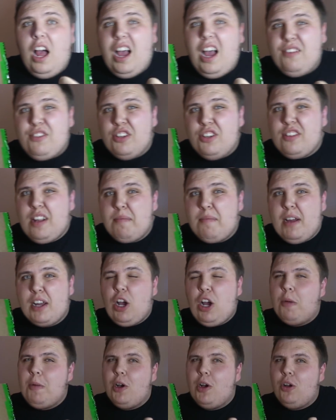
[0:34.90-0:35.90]
I've just done my
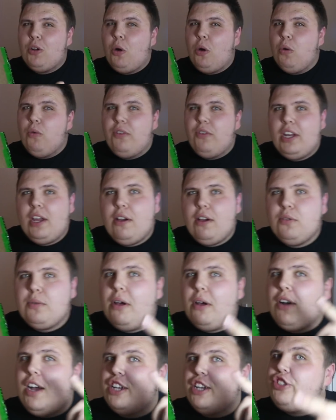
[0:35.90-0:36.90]
Comic Con haul video as
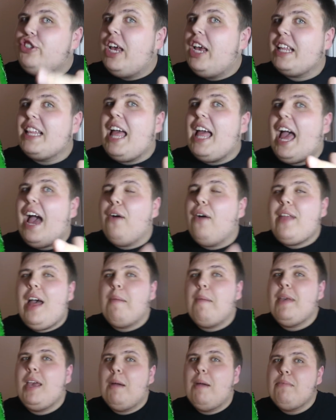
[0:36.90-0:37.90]
well, guys. Check that out.
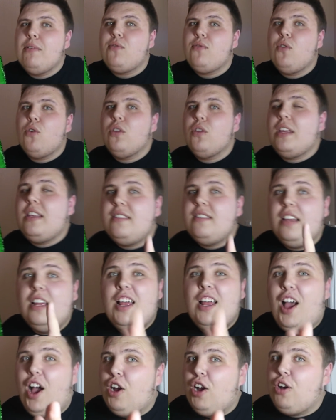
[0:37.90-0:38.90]
That'll be up before this.
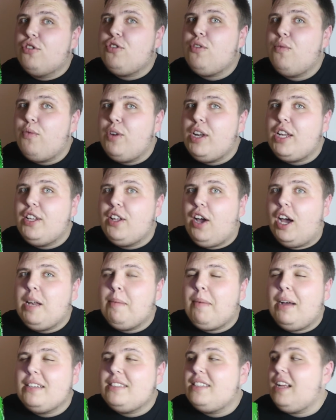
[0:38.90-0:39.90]
I've got some really
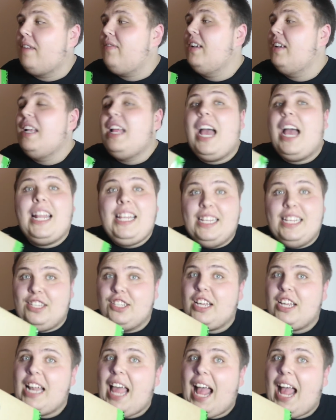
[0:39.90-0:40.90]
dynamite stuff, and this
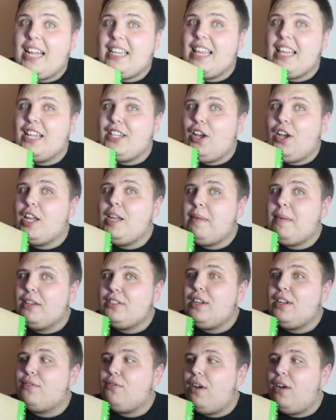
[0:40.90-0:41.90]
is going to add to that dynamite
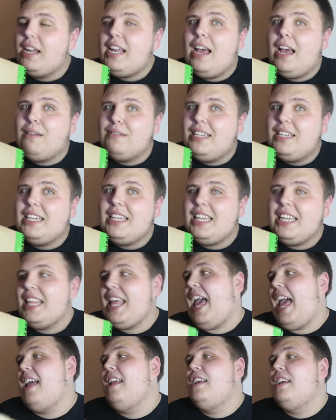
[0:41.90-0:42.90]
stuff right now. I'm telling you
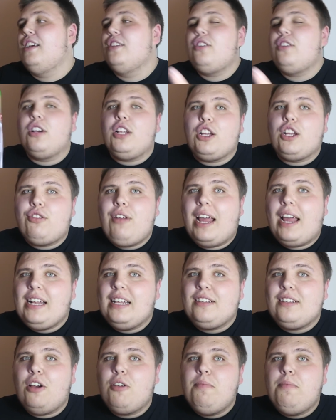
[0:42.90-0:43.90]
that. So I'm going to crack
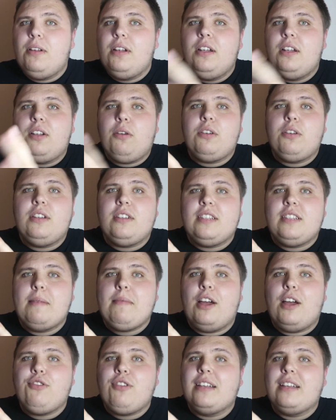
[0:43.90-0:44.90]
this open. Don't need to see
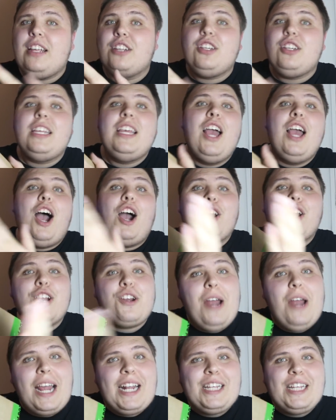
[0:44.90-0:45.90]
my address actually. I'm going
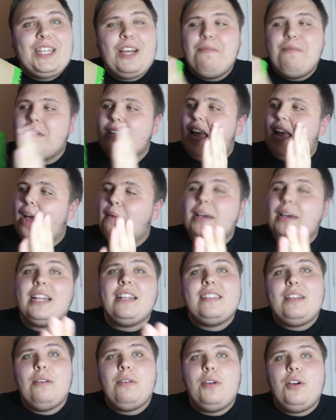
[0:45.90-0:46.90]
to crack this open, and we're
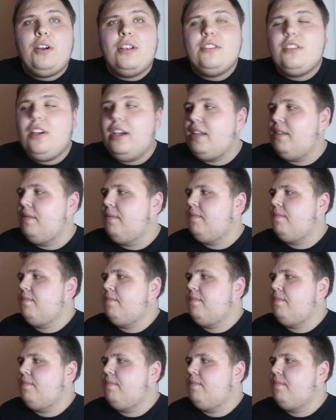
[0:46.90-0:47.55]
going to see what we've got inside.